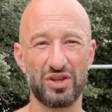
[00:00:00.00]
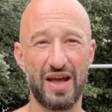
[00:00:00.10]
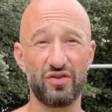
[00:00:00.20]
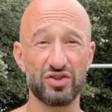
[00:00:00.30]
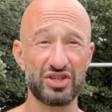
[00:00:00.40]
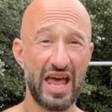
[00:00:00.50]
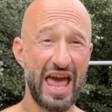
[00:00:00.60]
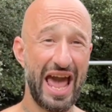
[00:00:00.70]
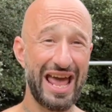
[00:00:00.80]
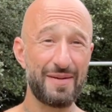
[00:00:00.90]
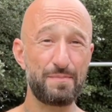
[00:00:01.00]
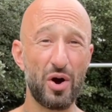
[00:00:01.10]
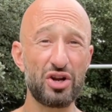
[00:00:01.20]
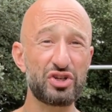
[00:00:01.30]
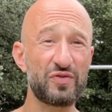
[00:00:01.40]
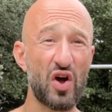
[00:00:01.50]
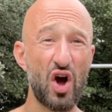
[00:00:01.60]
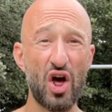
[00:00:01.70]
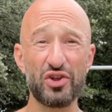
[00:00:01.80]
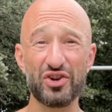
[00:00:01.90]
levels and a bunch of
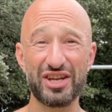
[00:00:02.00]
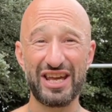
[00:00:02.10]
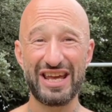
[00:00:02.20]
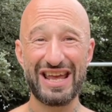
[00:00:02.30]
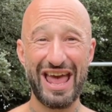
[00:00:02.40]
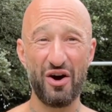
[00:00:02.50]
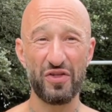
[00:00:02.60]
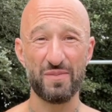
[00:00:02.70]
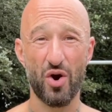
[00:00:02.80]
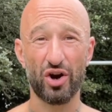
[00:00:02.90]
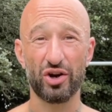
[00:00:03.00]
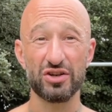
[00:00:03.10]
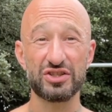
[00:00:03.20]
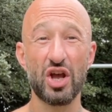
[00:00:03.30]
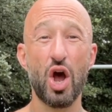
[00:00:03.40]
other key health markers